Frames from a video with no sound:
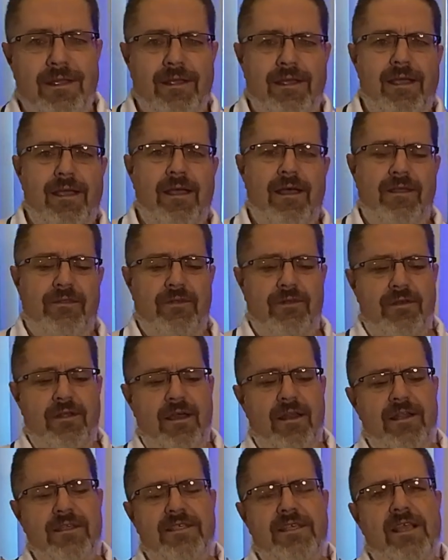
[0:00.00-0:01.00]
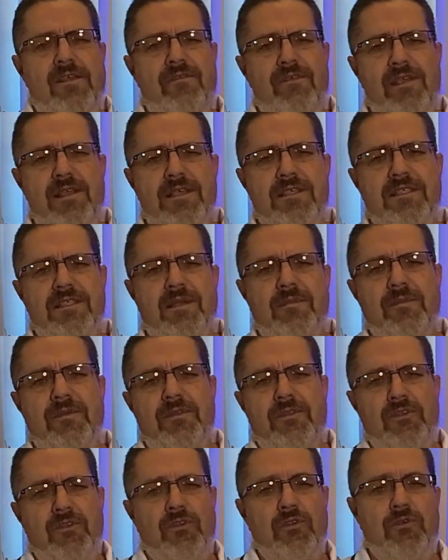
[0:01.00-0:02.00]
They're not as heavy as some of
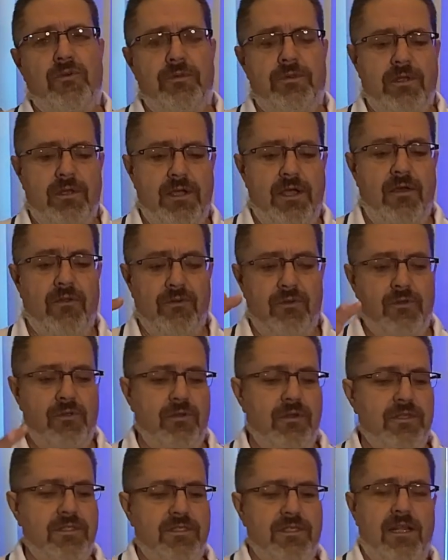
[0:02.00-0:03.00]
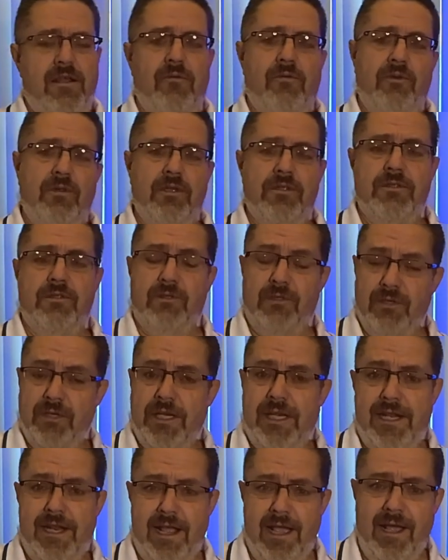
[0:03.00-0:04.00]
the other units that I was
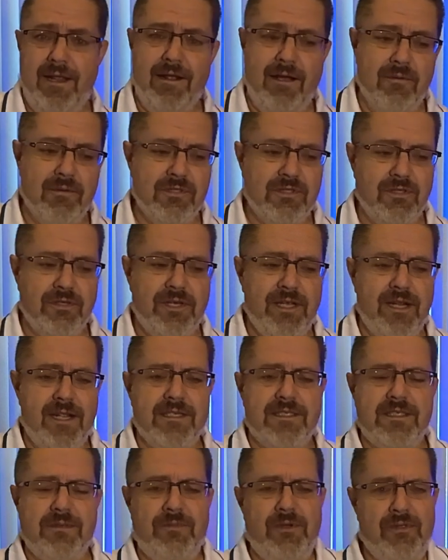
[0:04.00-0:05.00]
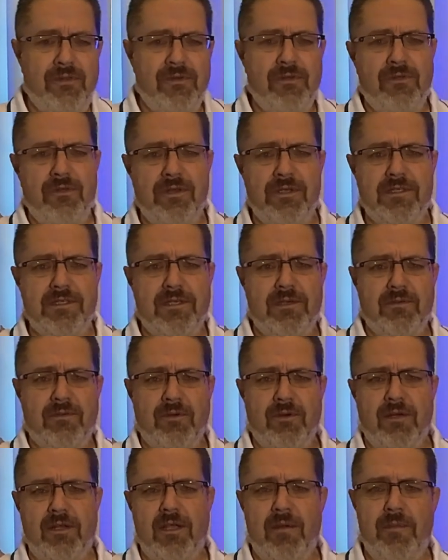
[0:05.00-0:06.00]
looking at. I was looking at some other units that
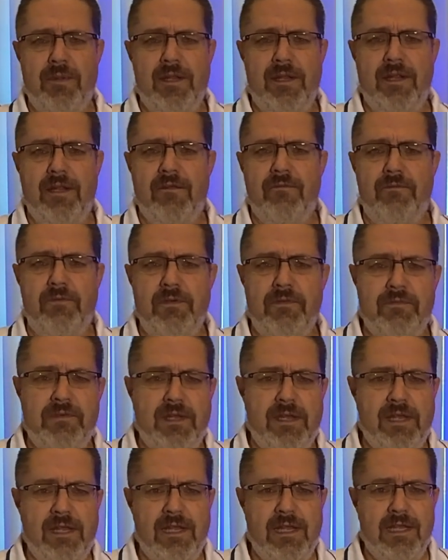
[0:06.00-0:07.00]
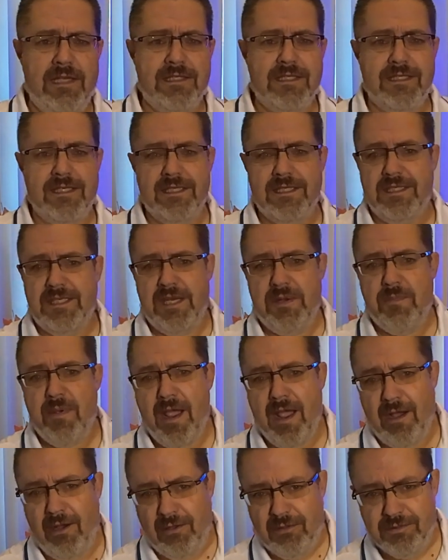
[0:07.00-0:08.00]
were coming in at 50, 60
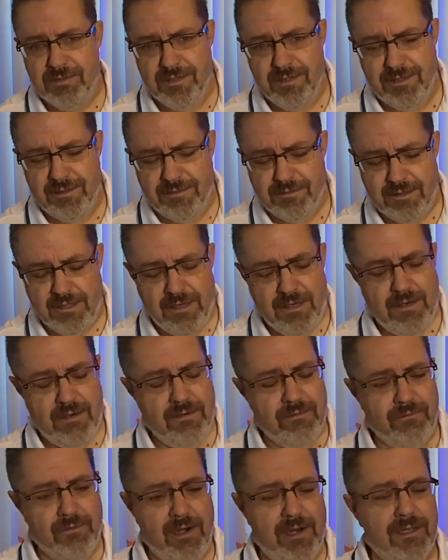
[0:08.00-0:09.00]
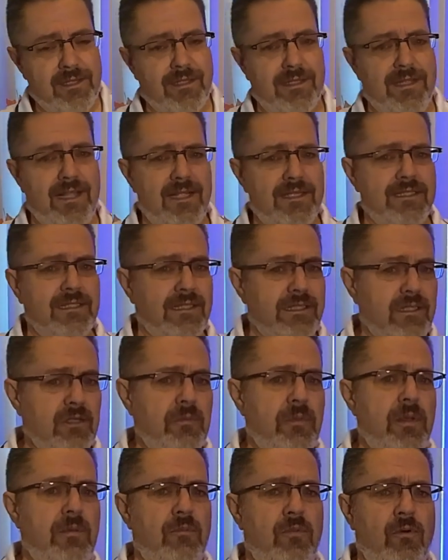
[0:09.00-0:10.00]
pounds. And frankly, that's a little
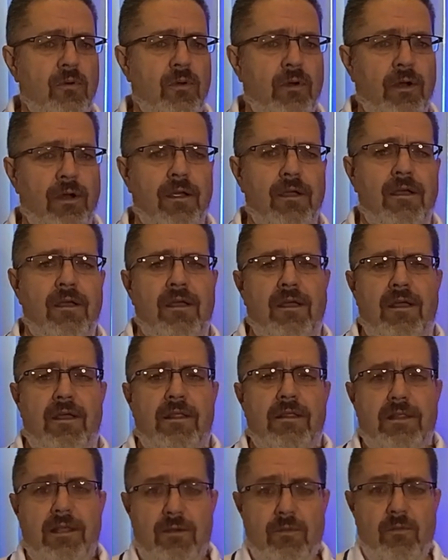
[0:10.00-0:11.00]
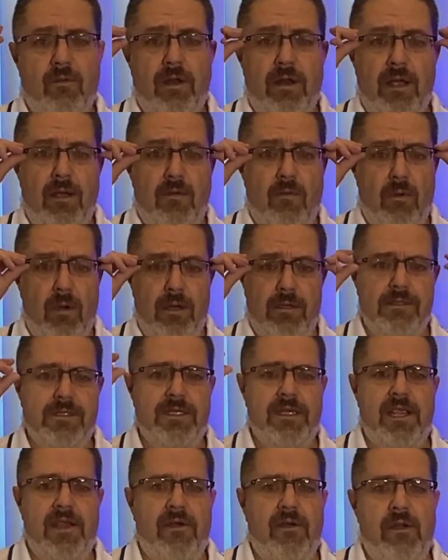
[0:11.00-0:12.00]
bit more than what I want to
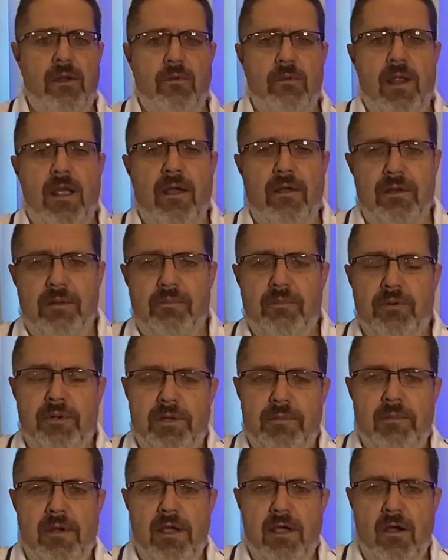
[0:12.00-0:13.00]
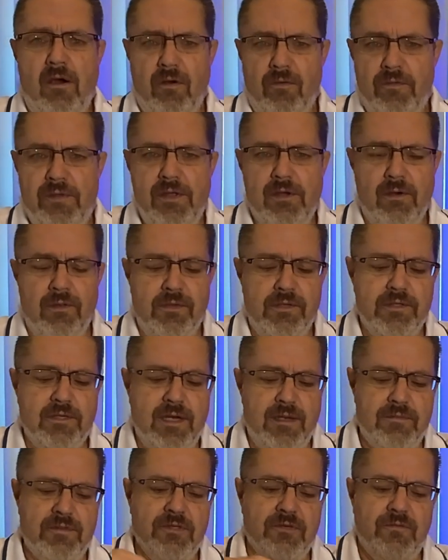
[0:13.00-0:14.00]
carry around and put in my RV all the
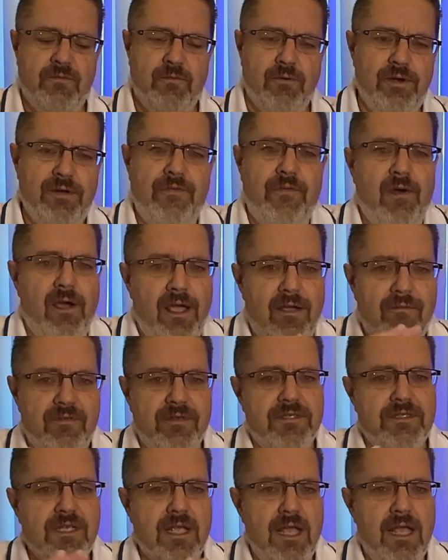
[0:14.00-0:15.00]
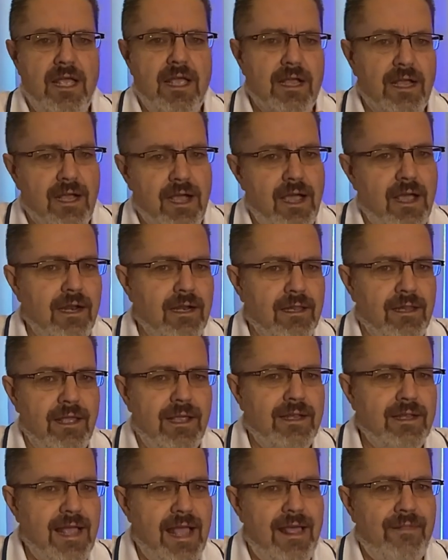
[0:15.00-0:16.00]
time. So 45 is kind of
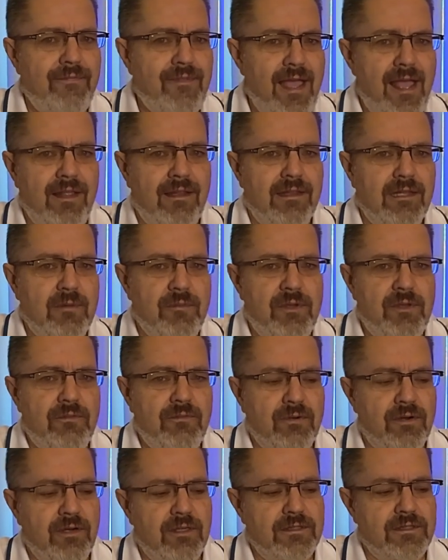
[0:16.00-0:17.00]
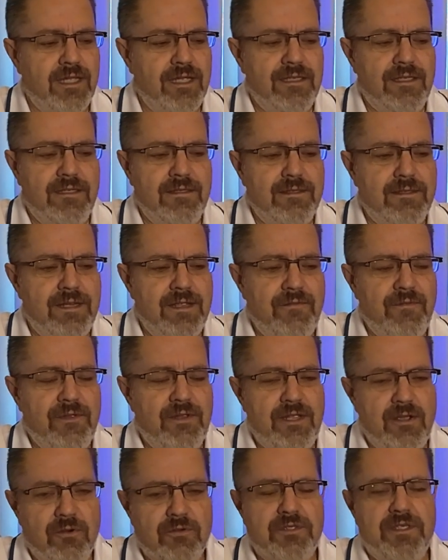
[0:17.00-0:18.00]
like at that limit, whereas like if
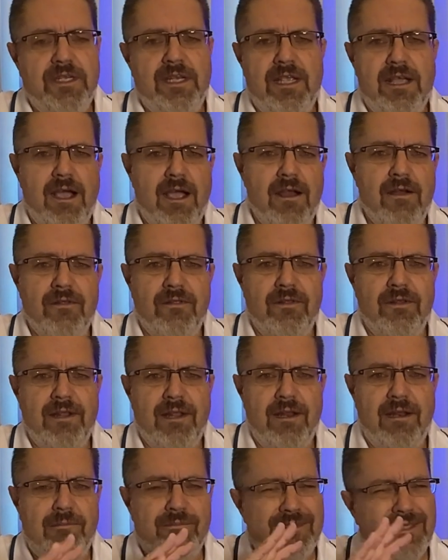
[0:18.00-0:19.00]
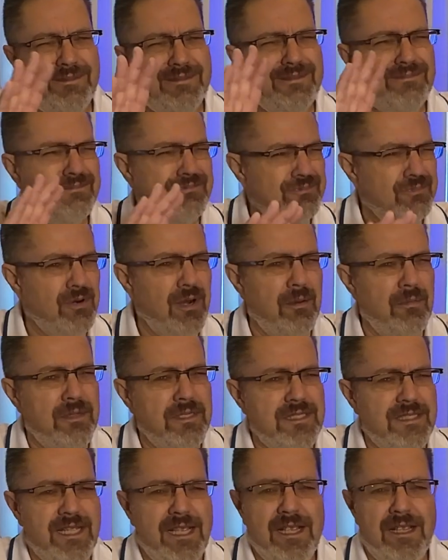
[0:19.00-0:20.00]
it goes any higher than that, I'm going to probably
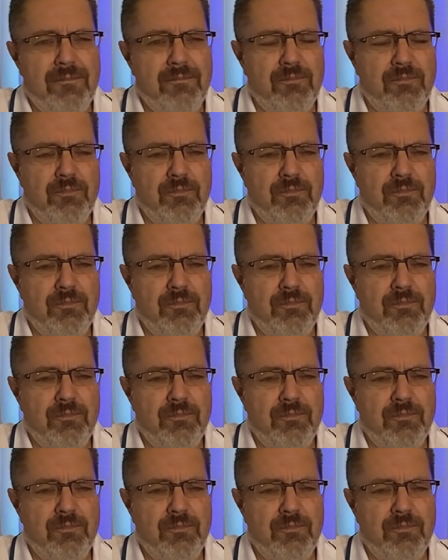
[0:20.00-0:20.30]
say